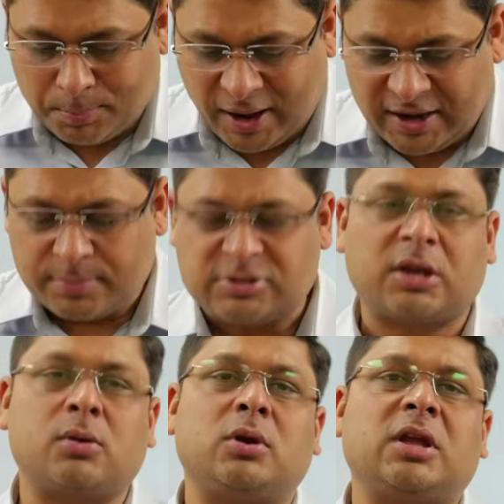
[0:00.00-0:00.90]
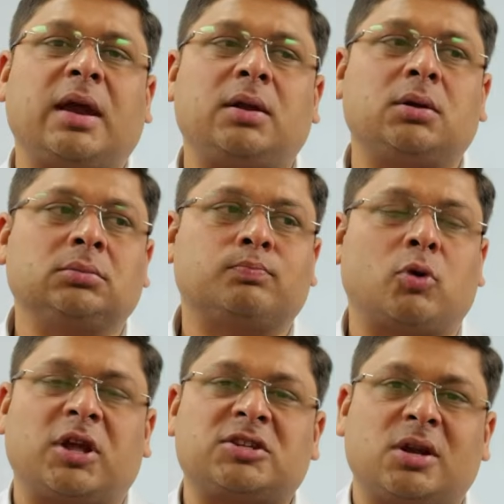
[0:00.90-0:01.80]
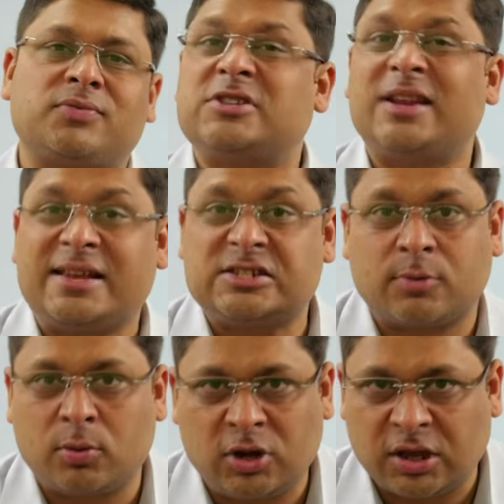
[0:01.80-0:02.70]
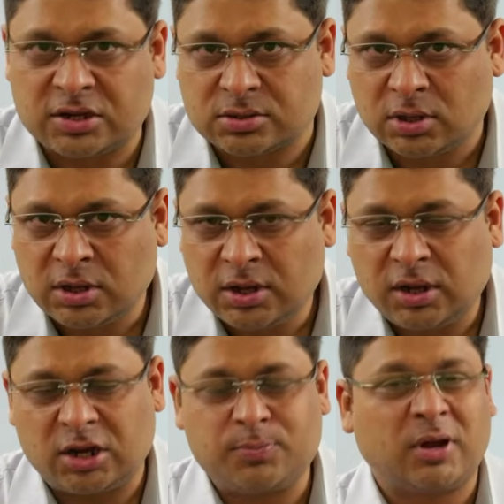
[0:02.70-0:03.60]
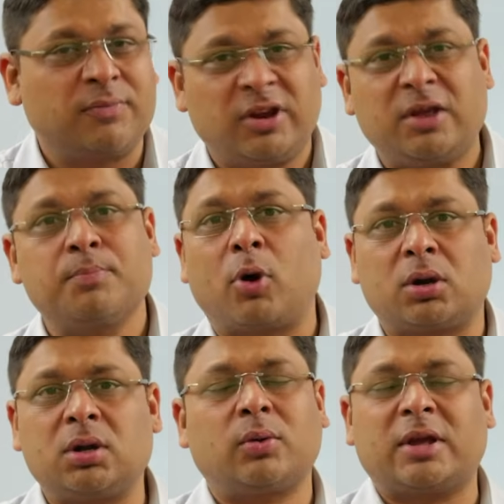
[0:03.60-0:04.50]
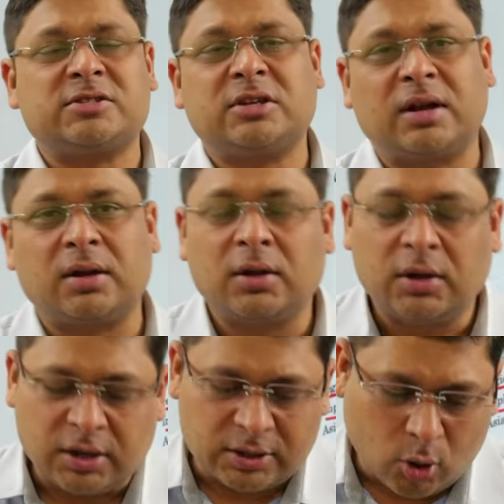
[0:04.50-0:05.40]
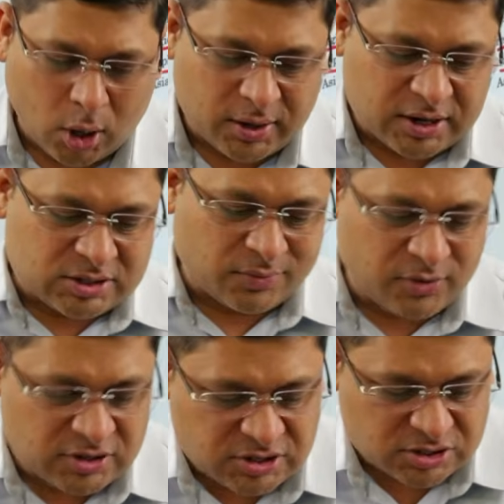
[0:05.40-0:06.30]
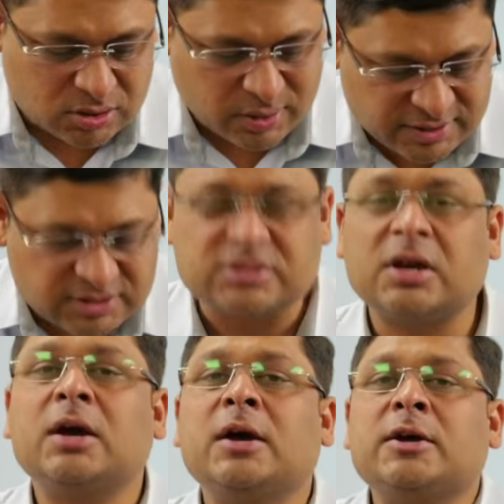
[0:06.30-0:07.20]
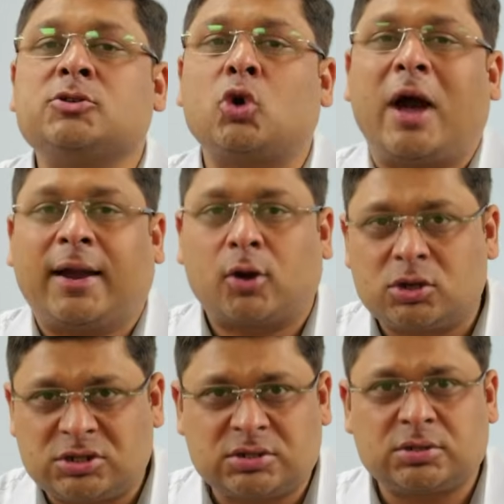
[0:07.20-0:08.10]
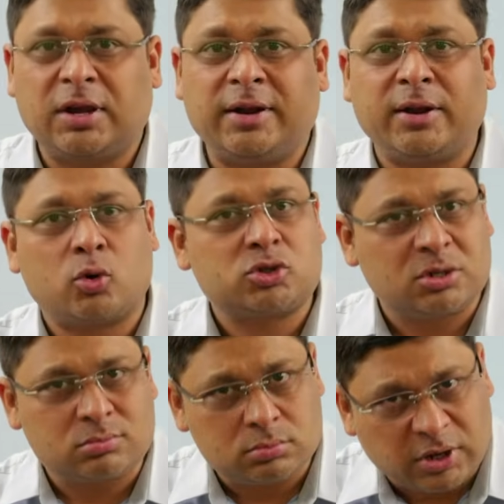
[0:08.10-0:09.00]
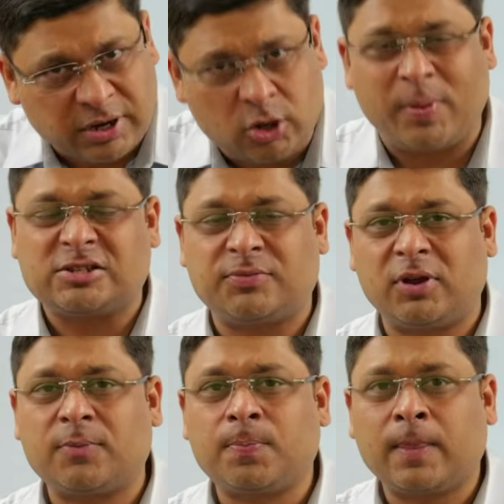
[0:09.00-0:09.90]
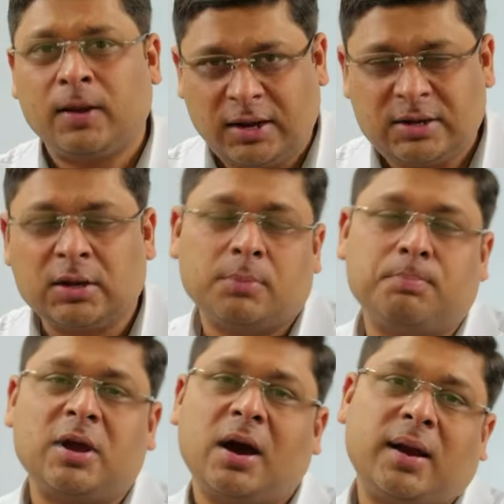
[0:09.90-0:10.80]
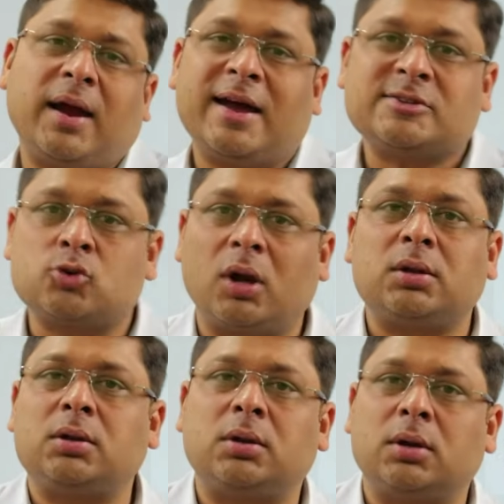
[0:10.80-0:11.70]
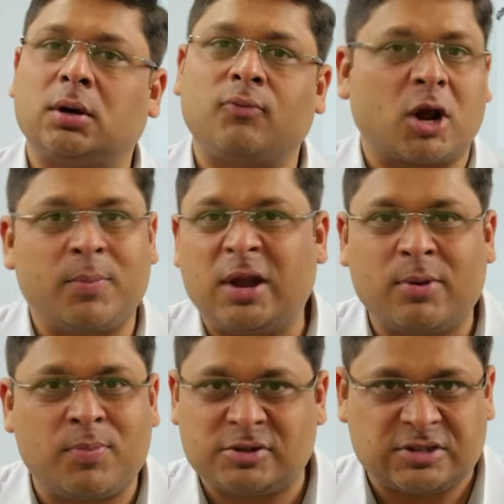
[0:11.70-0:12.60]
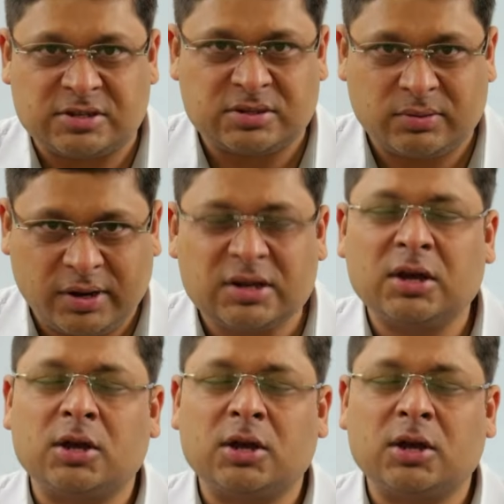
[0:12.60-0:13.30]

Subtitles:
Maritime security and protection of sea lines of communication. It has become very important. You can see that in the context of West Asian crisis. So across Indian Ocean, Indo-Pacific, right, BRI has got formidable presence, right?